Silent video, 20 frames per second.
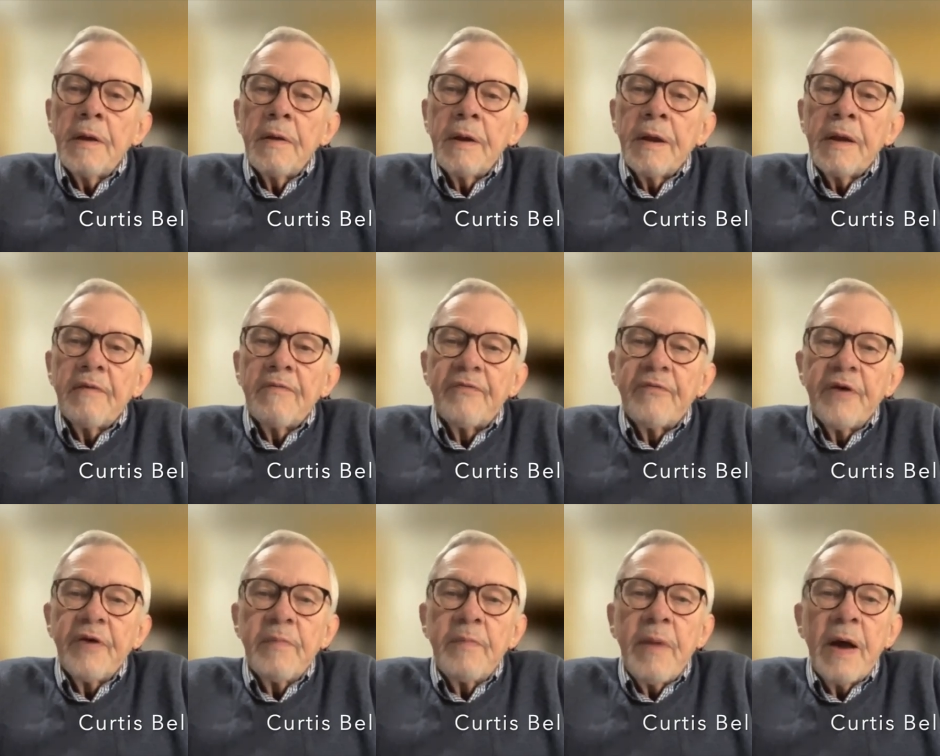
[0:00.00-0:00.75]
get
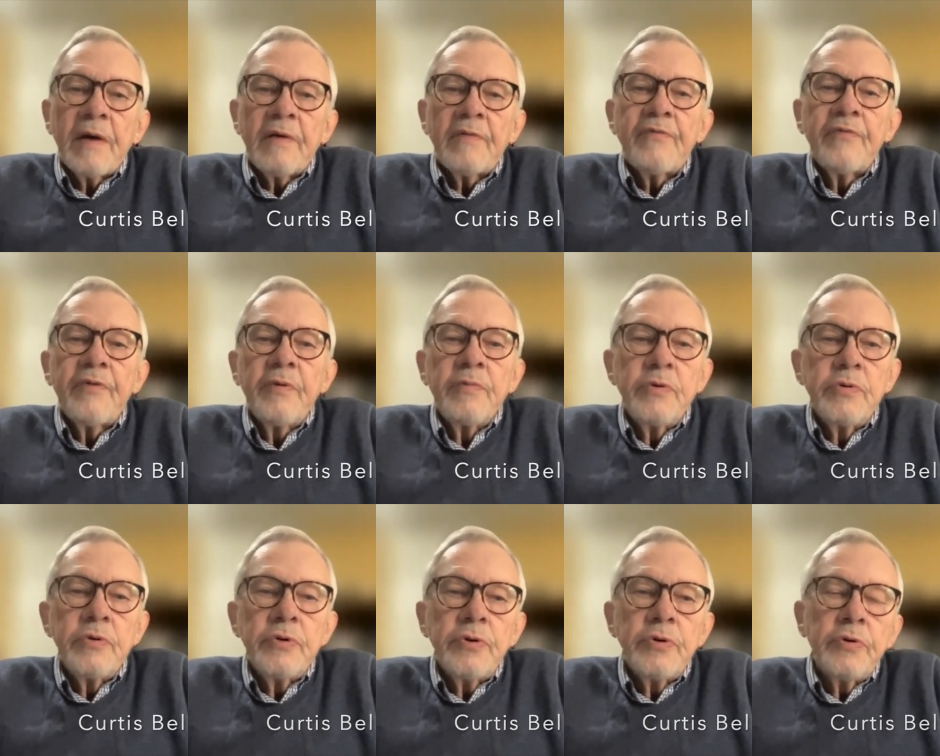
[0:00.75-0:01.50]
feedback from
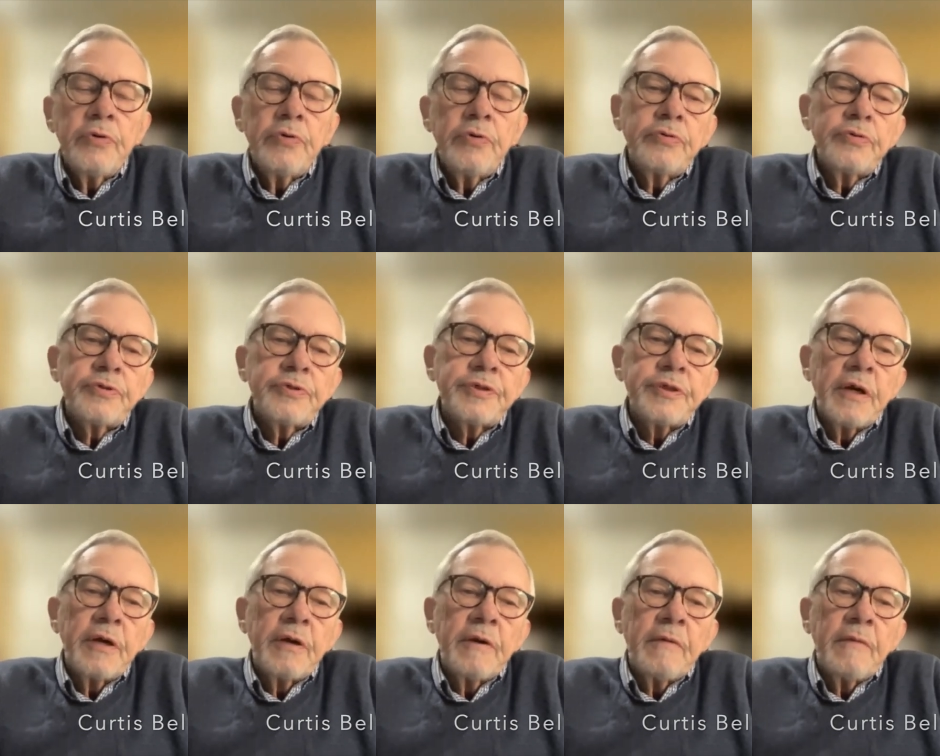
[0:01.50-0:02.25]
UUs
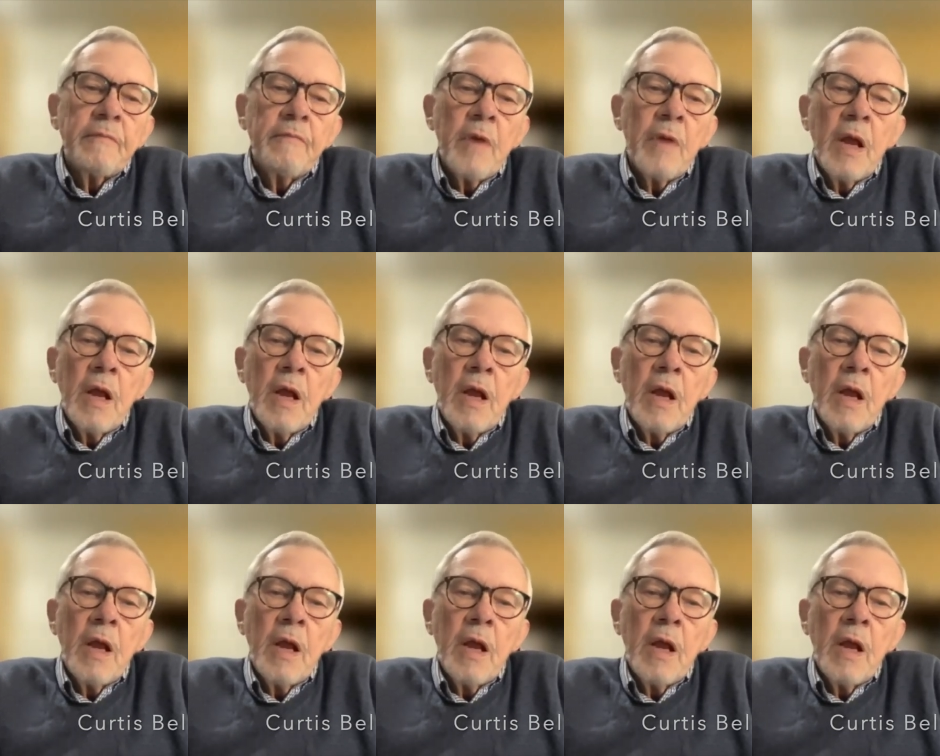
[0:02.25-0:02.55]
and